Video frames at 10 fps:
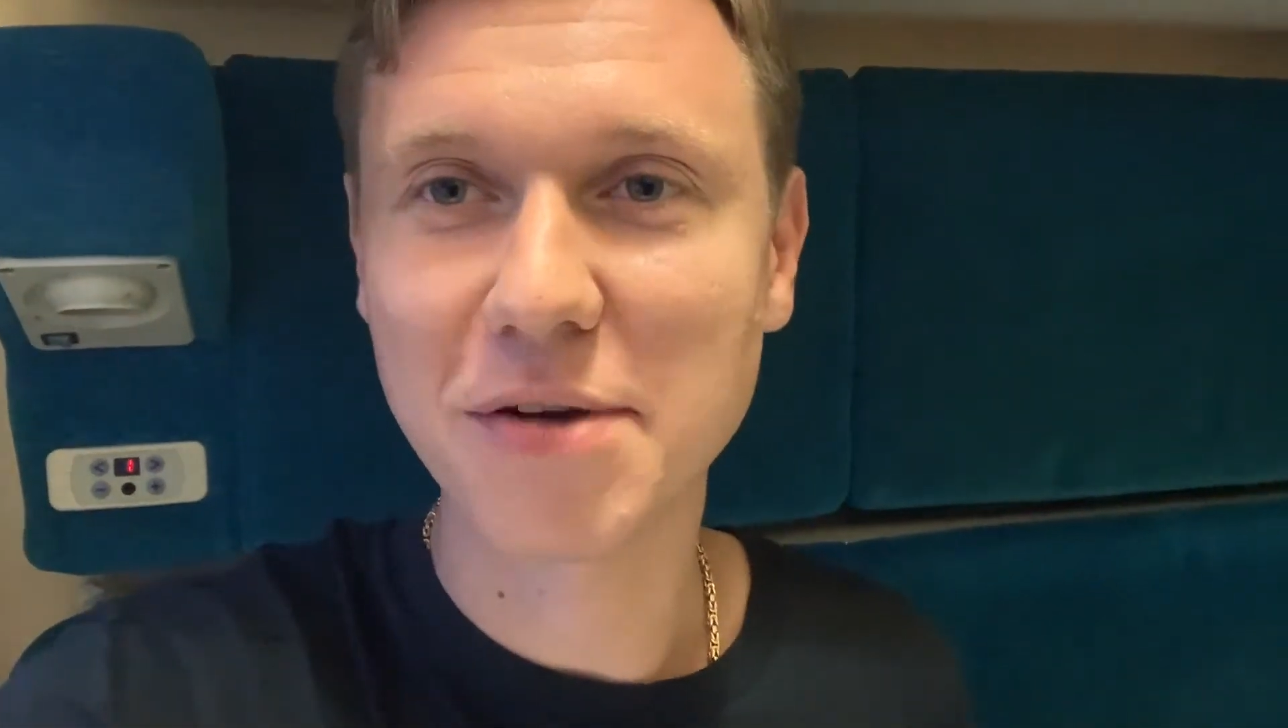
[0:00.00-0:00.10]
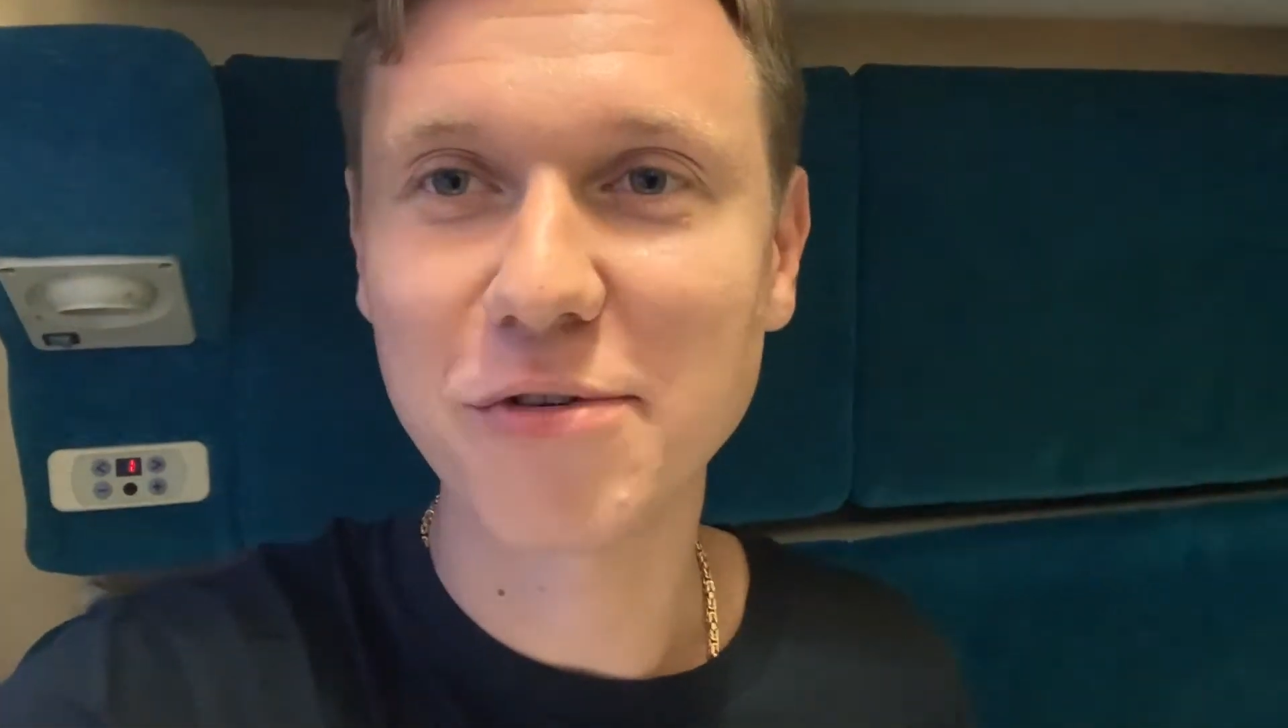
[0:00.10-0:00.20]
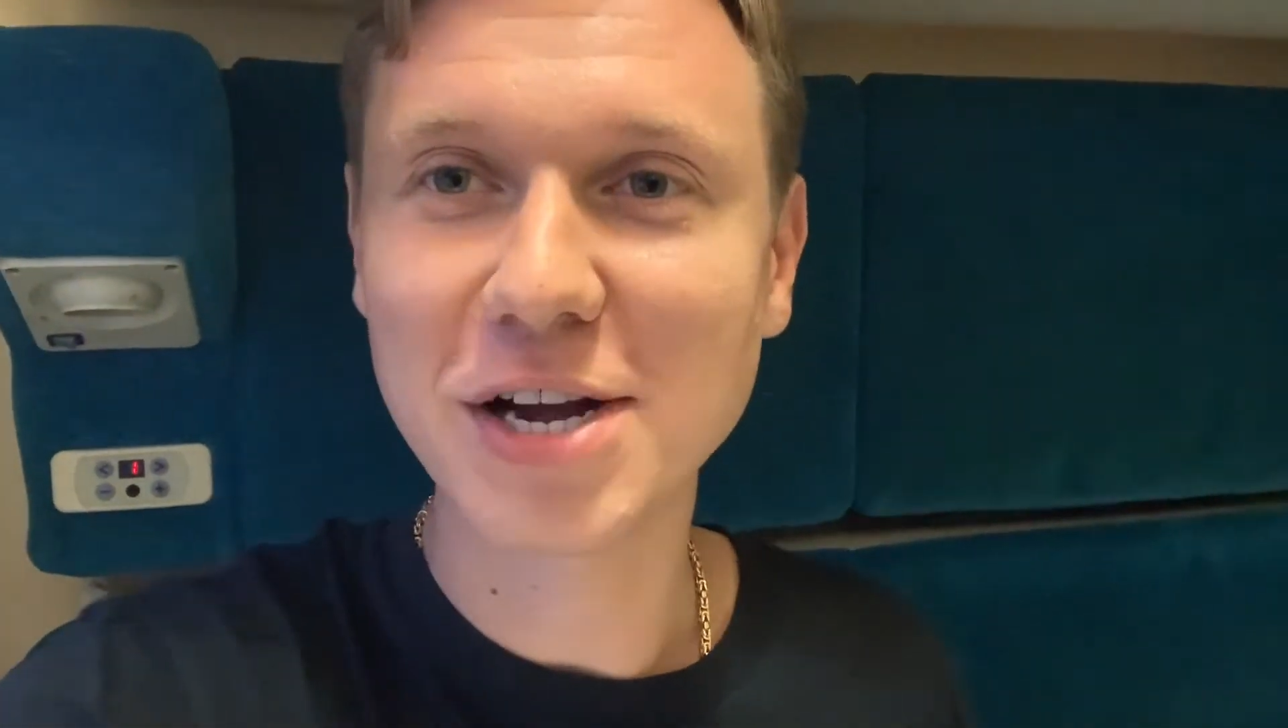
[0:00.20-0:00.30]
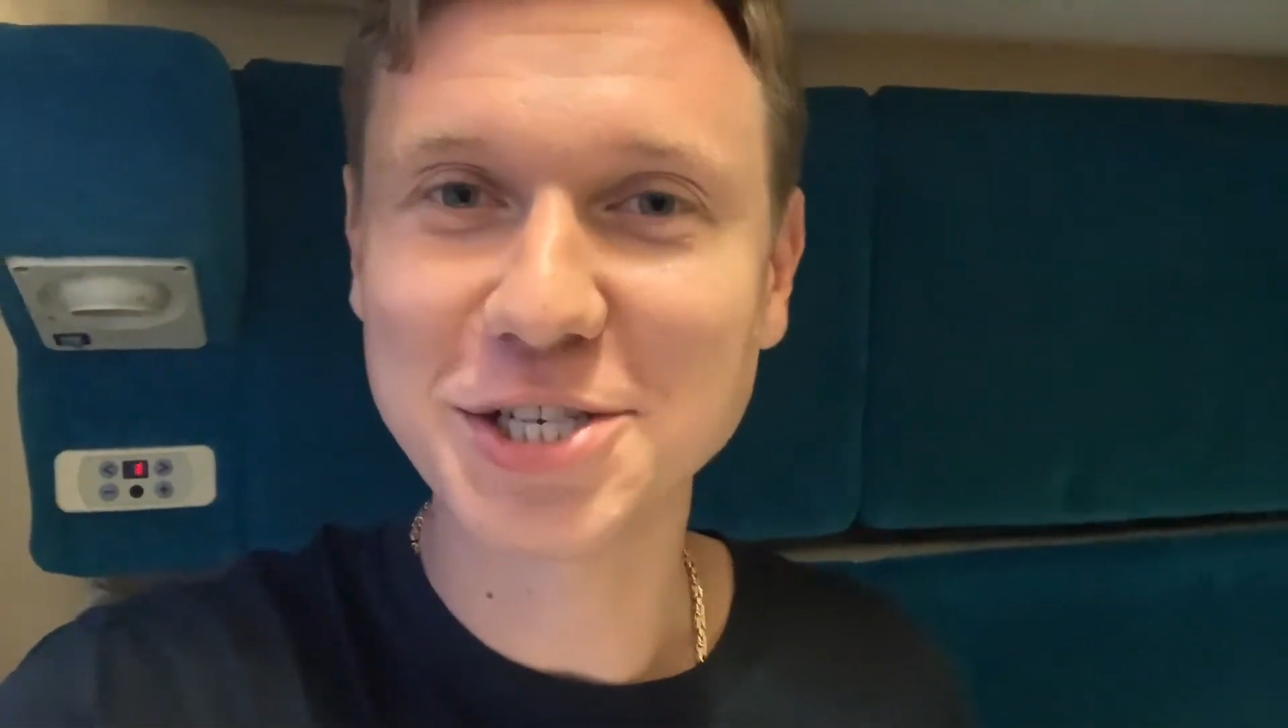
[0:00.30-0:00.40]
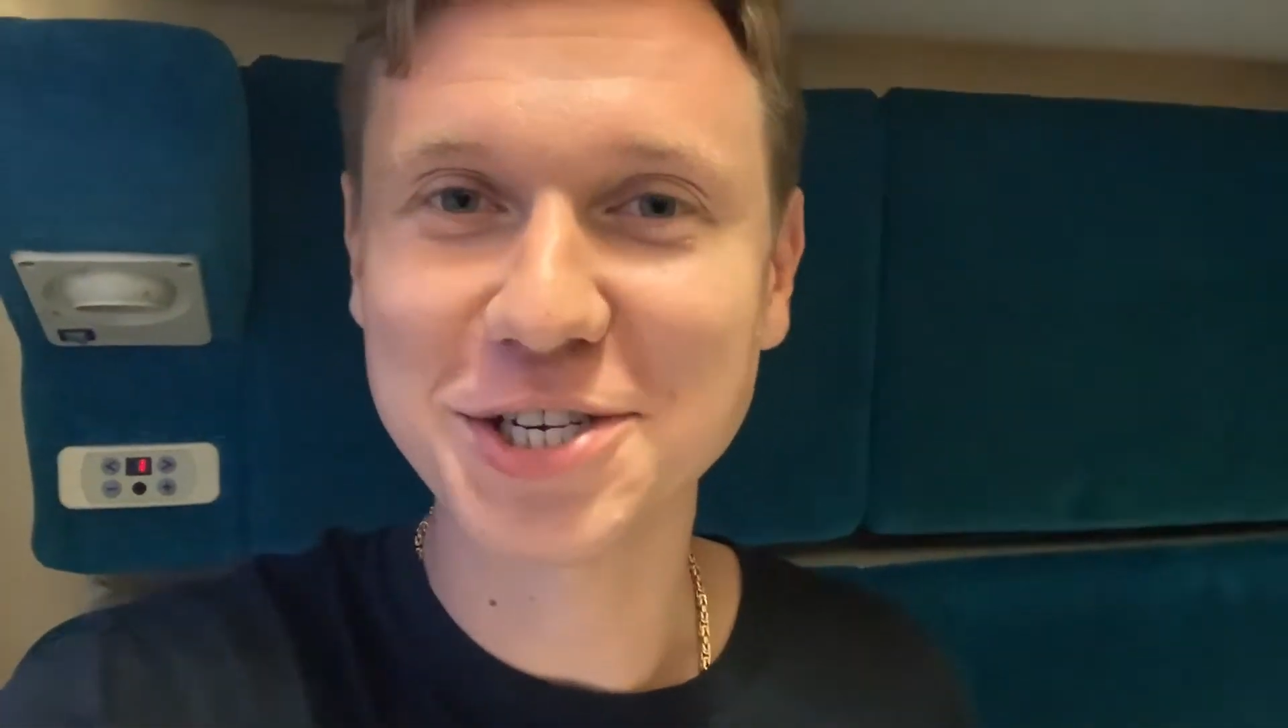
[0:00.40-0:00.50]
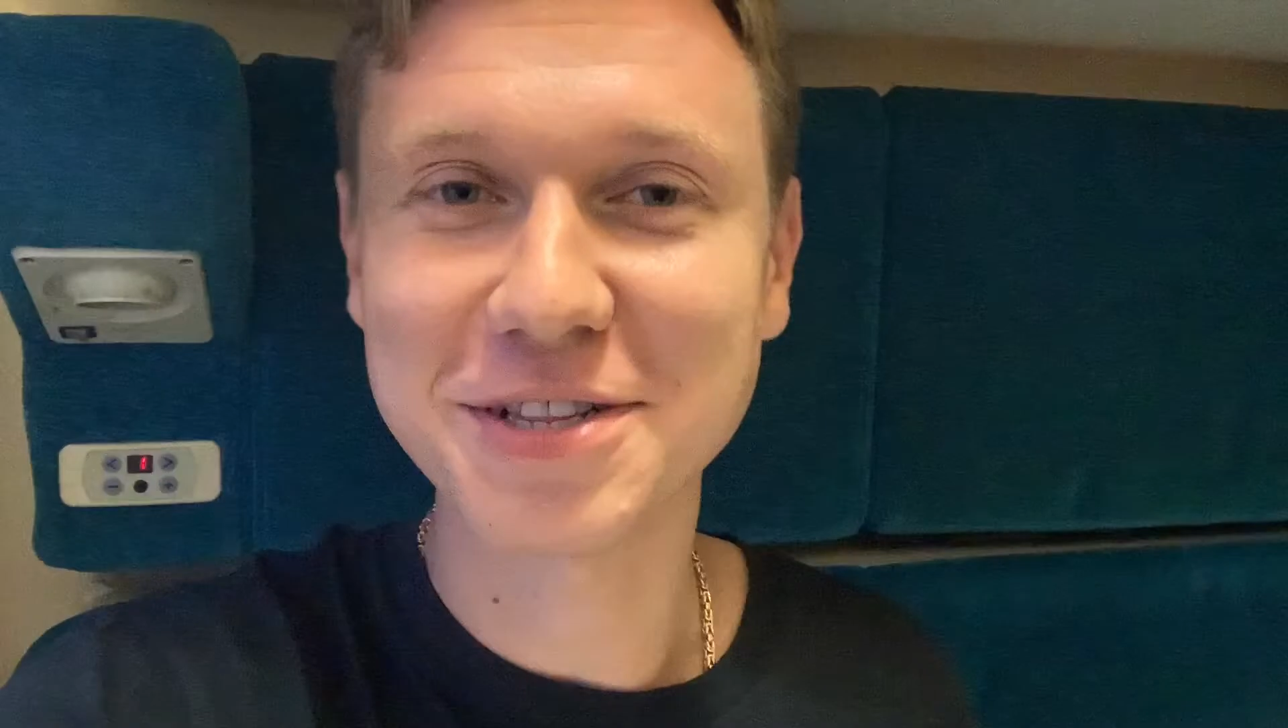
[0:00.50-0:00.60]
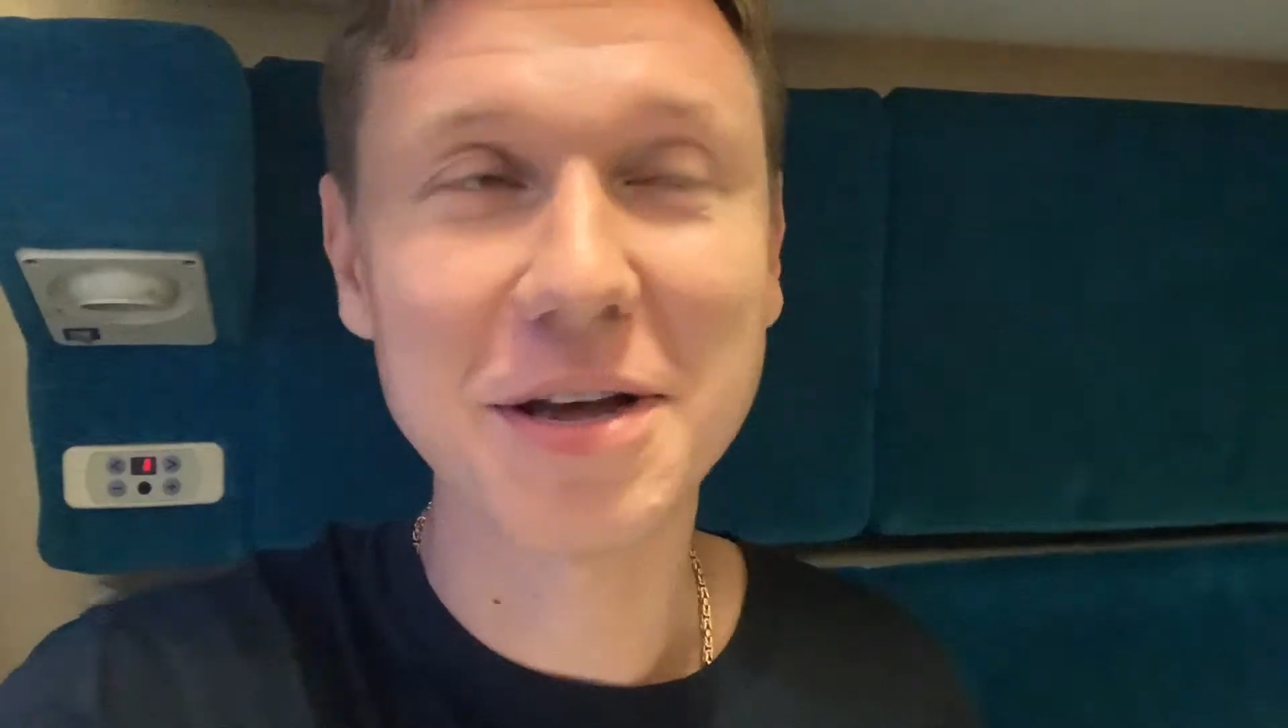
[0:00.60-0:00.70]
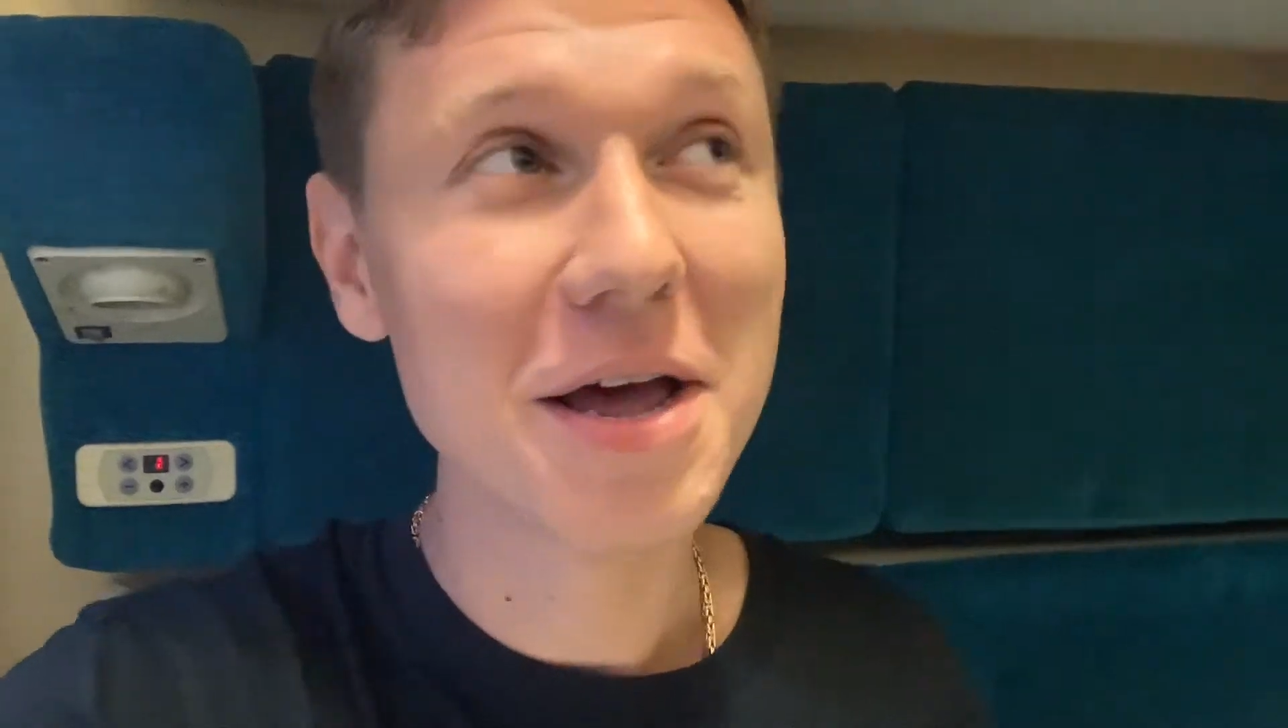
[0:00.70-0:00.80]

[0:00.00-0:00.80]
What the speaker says: Russian